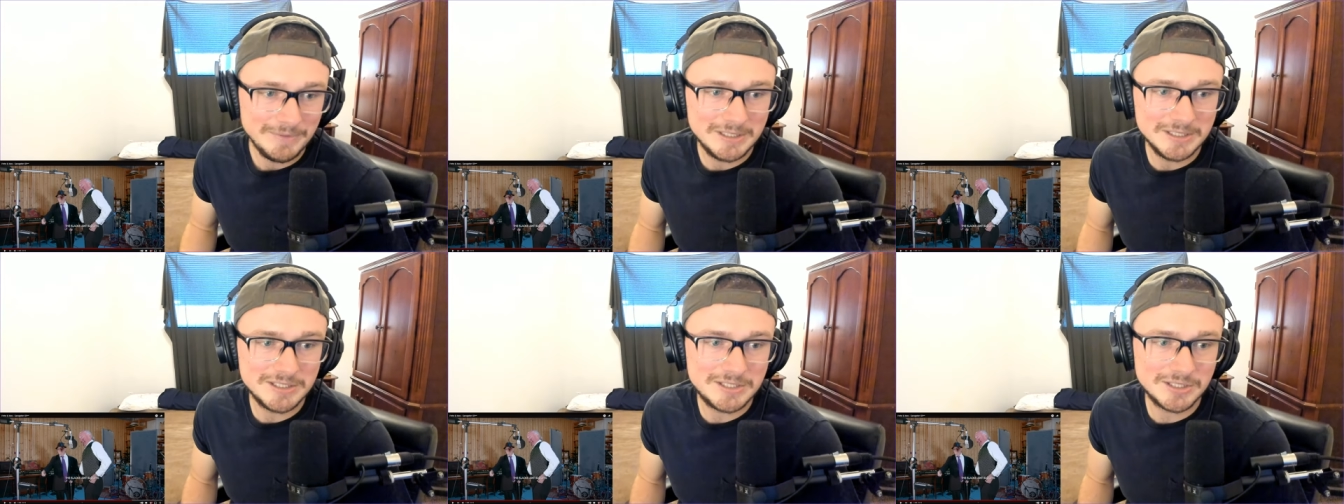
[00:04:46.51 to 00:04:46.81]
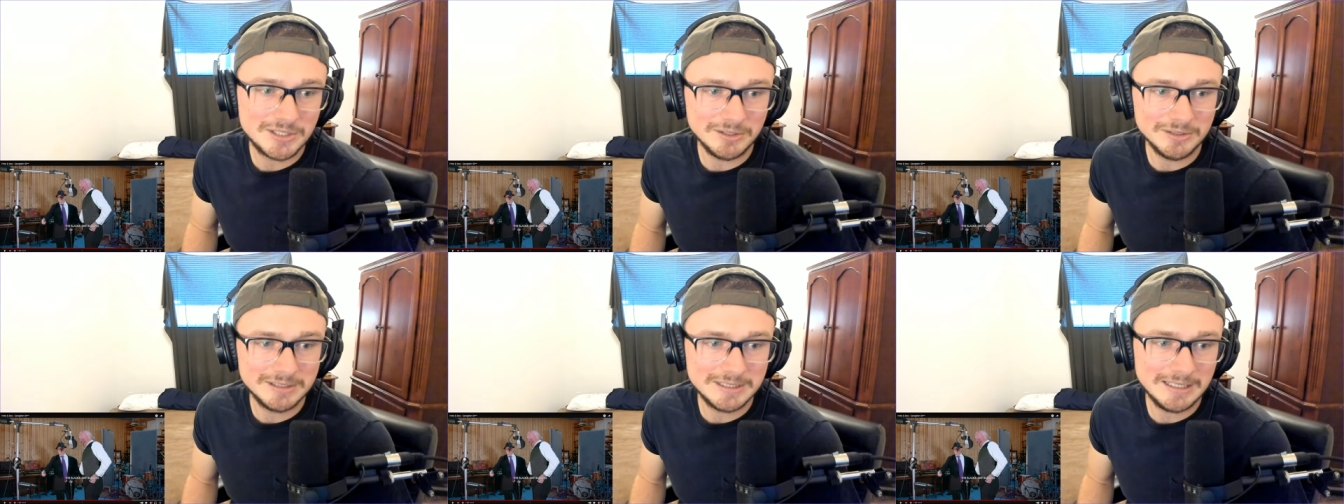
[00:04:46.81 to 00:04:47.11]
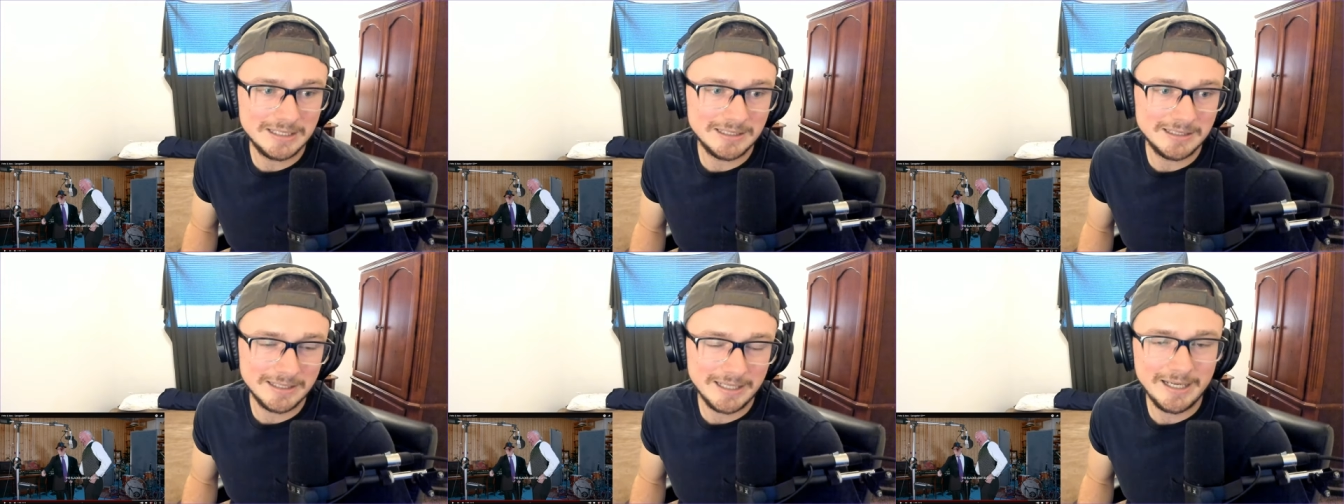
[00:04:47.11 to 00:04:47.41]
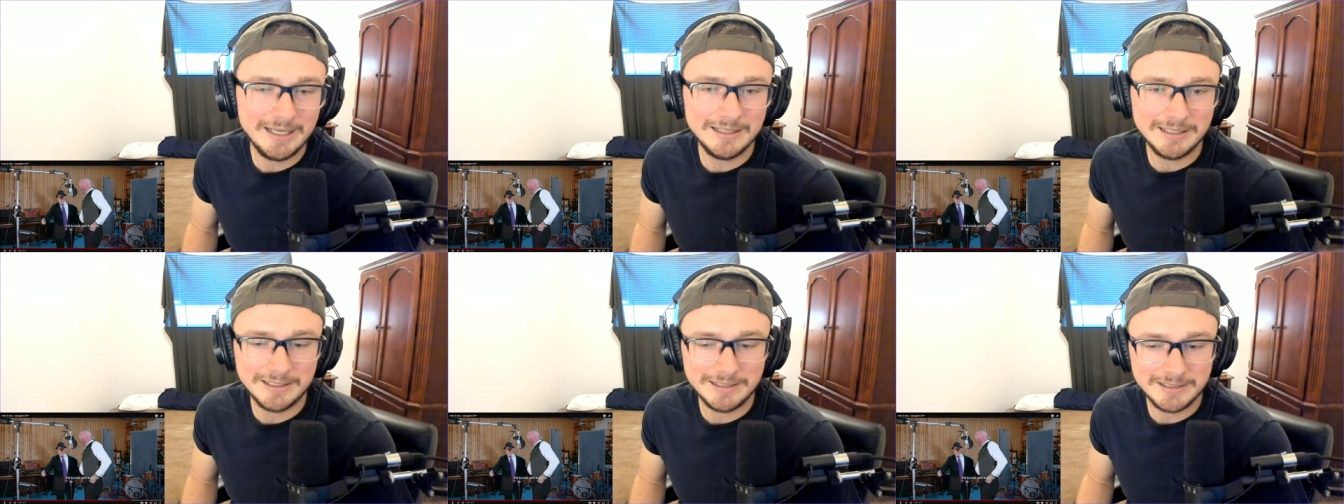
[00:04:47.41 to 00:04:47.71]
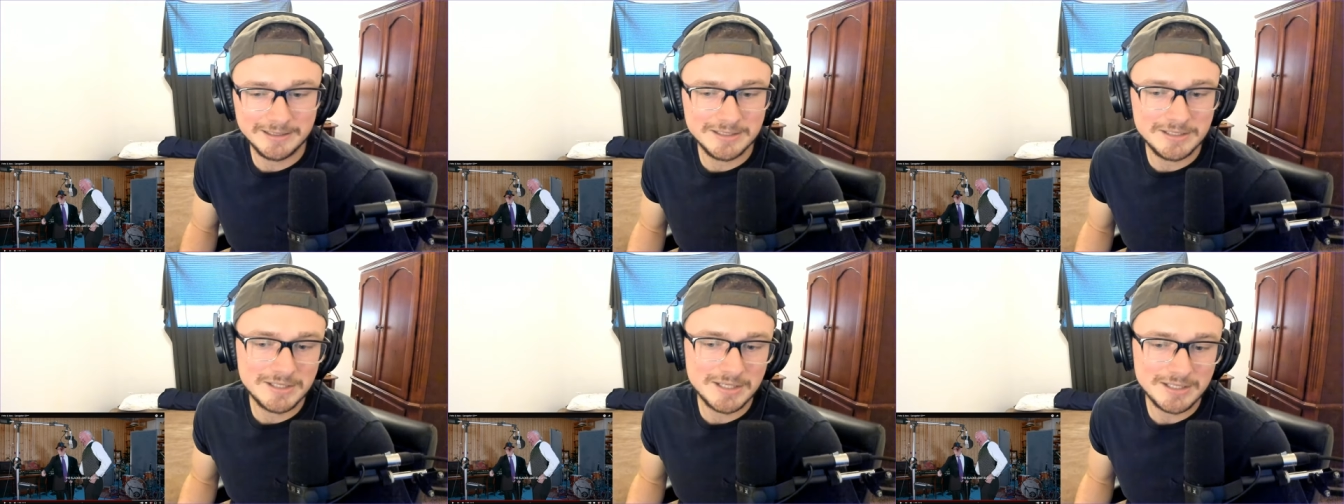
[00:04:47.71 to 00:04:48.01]
consulted on, hey,
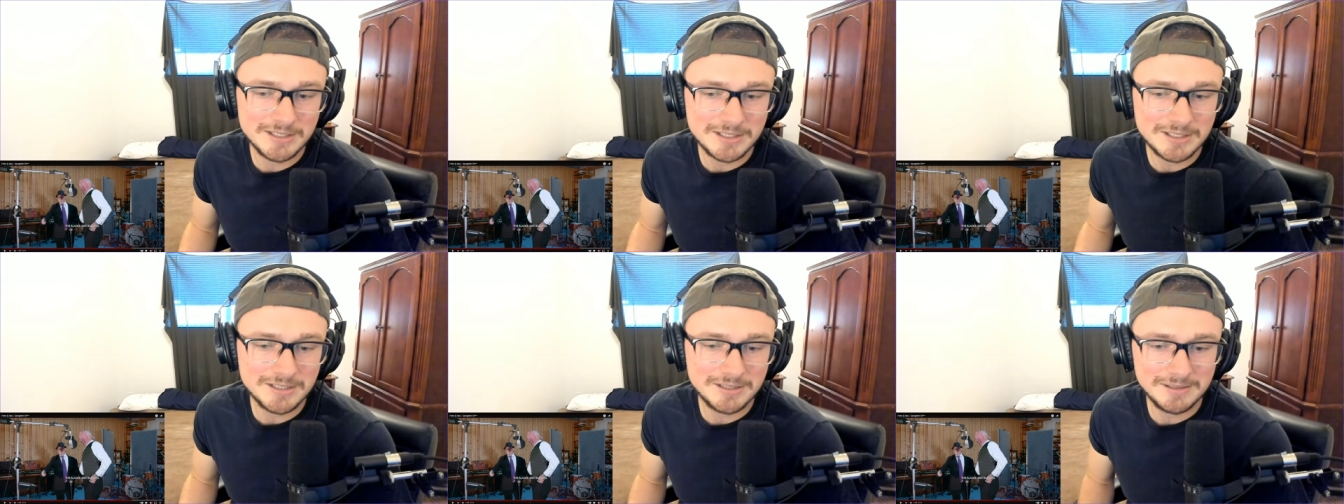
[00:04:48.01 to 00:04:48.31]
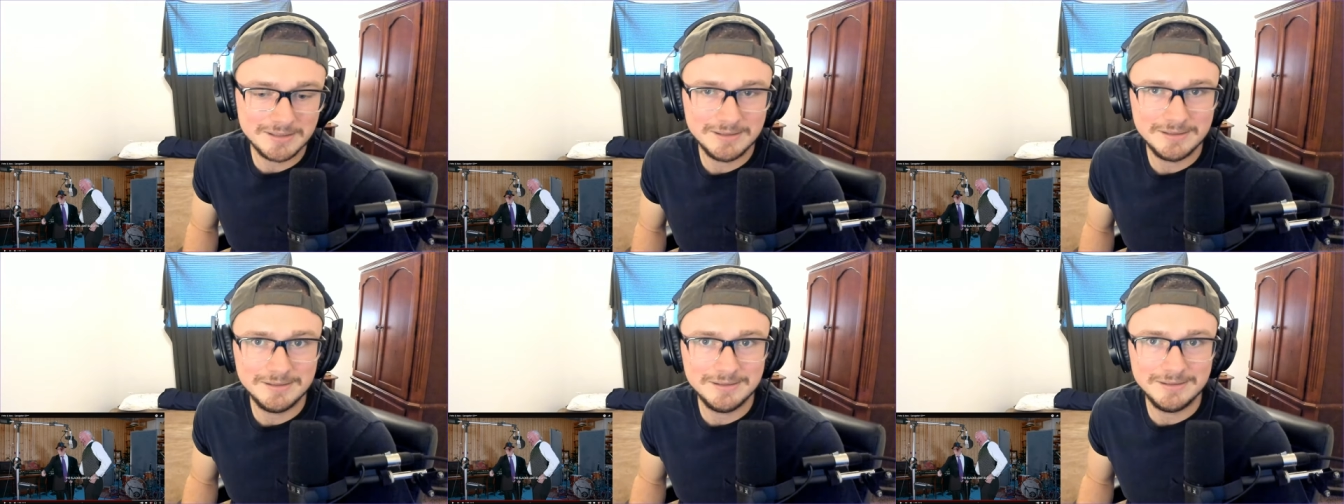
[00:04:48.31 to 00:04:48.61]
like, is this